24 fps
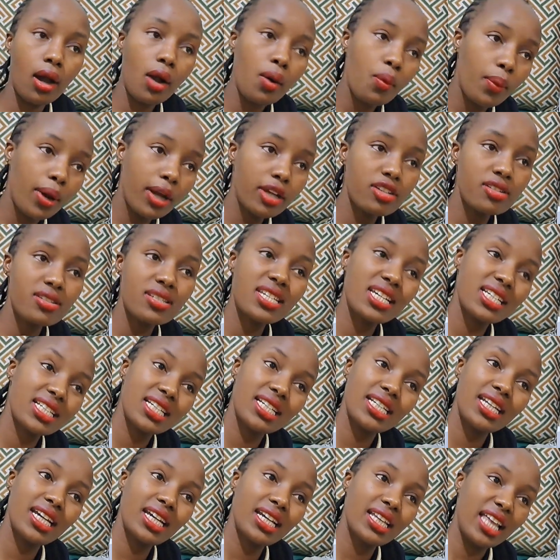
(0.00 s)
One on
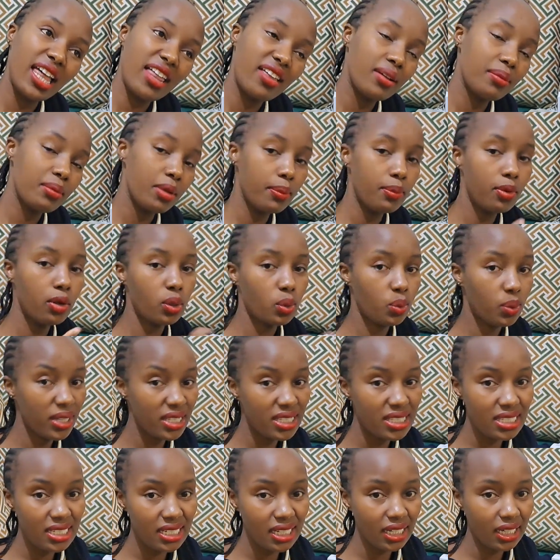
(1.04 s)
Saturday, the other maybe on
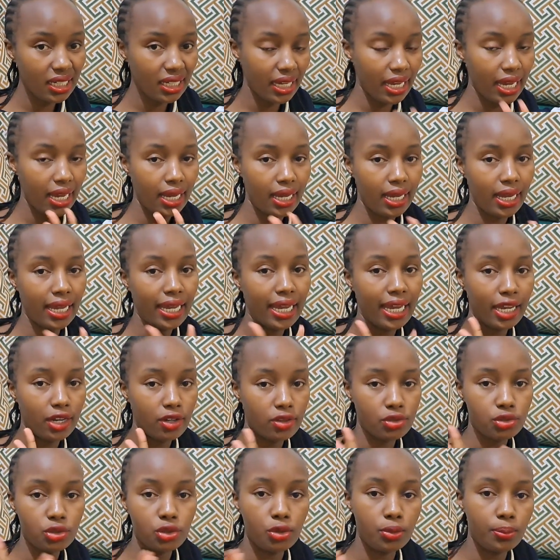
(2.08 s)
Wednesday. Yeah, I
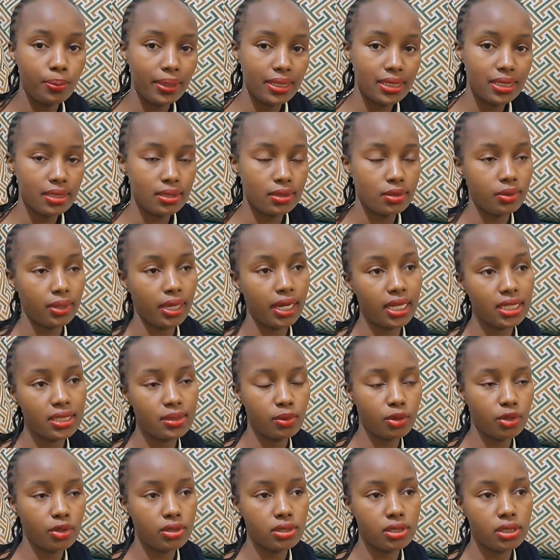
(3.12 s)
cannot go past 2 eggs
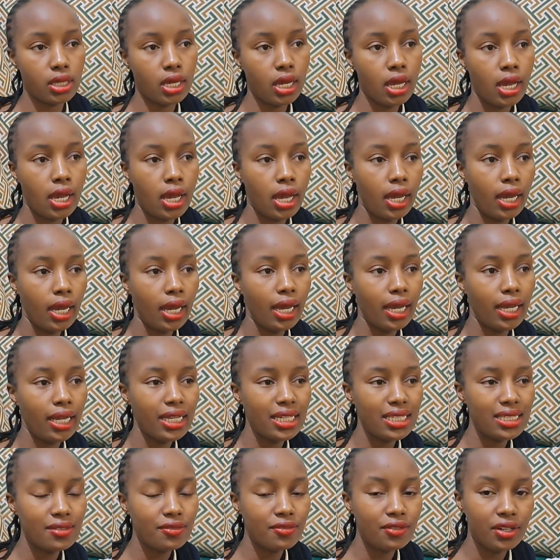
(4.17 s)
because
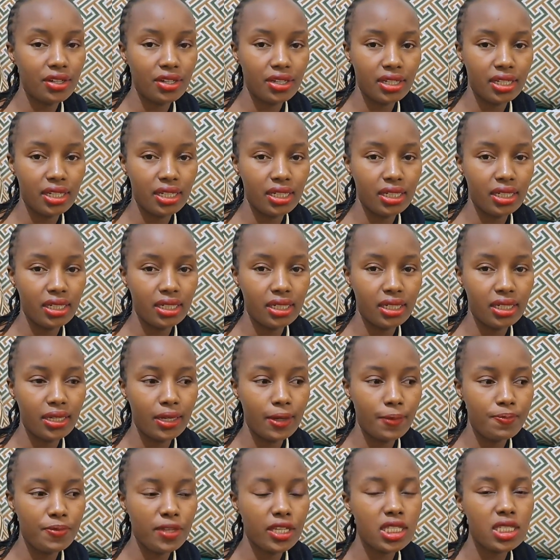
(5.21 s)

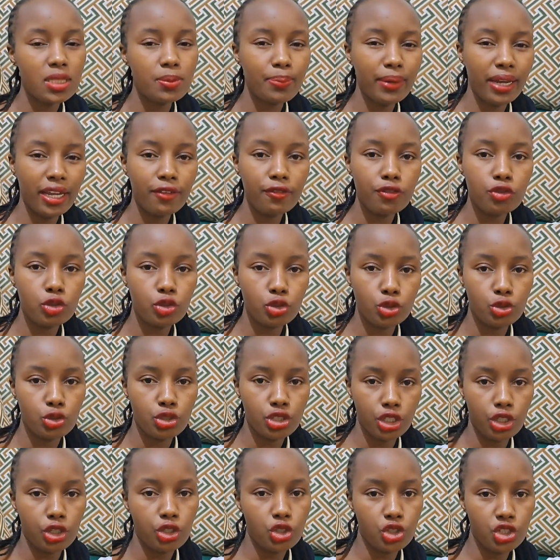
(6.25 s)
it's painful to
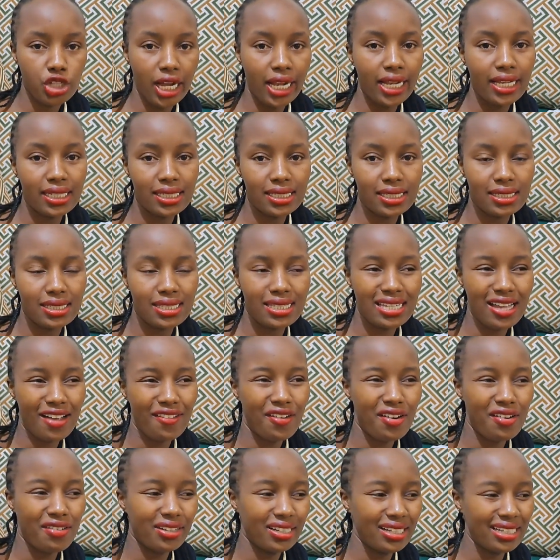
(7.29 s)
see your child
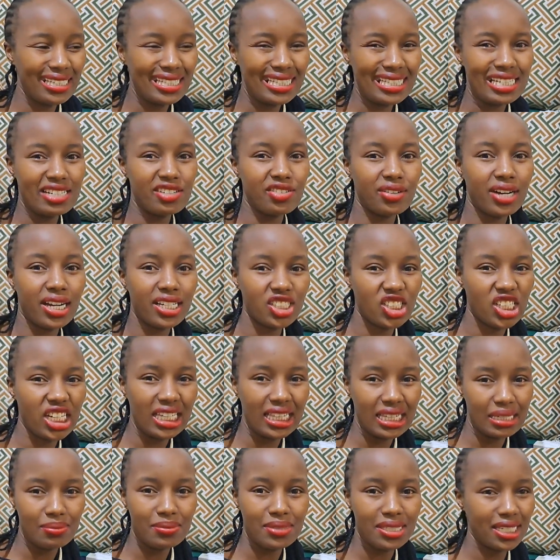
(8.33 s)
suffering, scratching
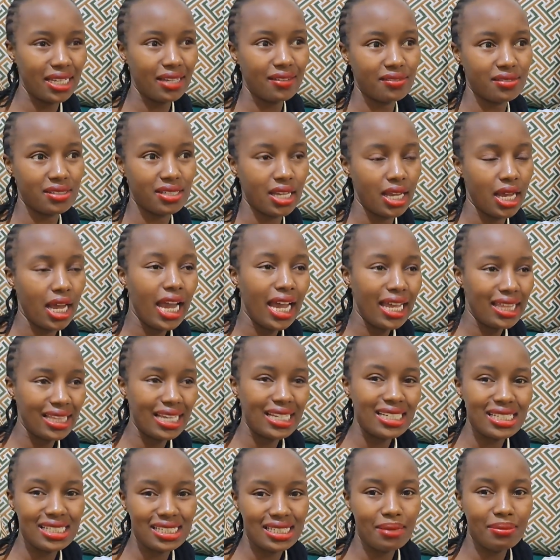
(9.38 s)
themselves, and
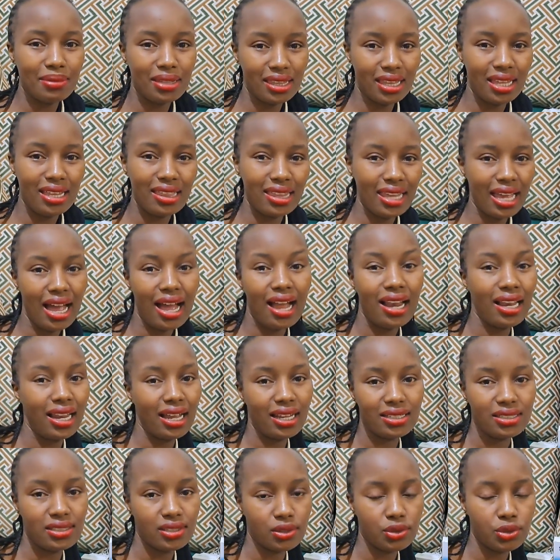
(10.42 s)
that is something that they're
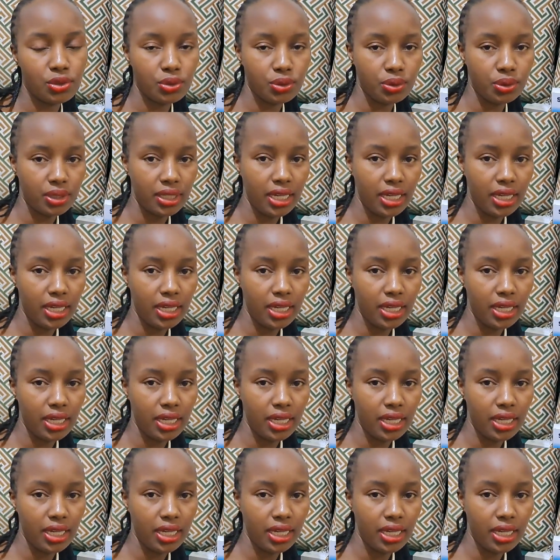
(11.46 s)
allergic to.